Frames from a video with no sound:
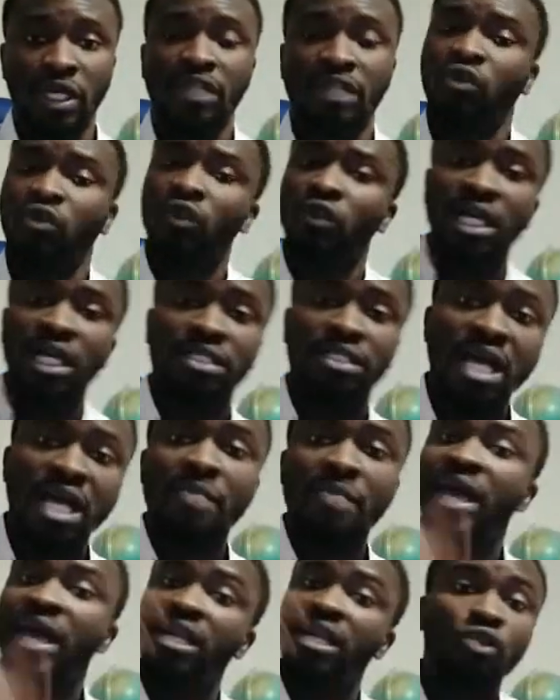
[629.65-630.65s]
The truth has
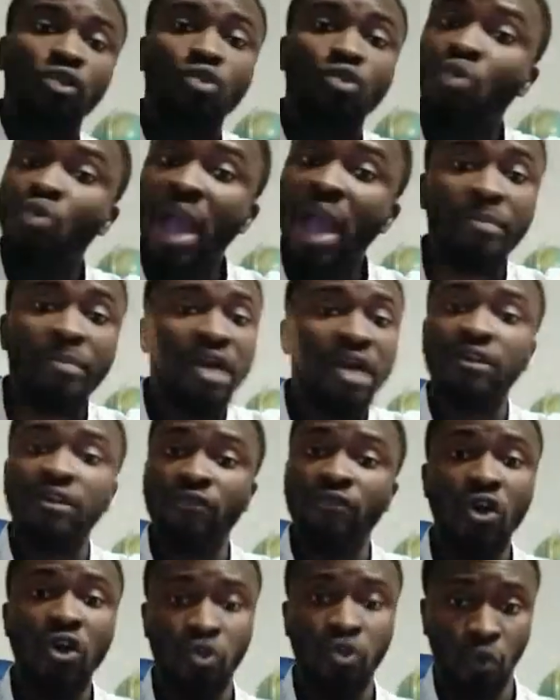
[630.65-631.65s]
come and it will wipe out the
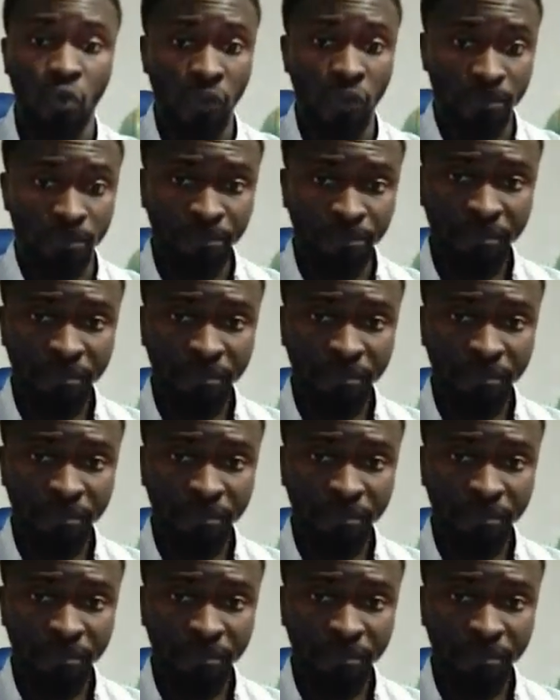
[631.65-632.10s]
falsehood.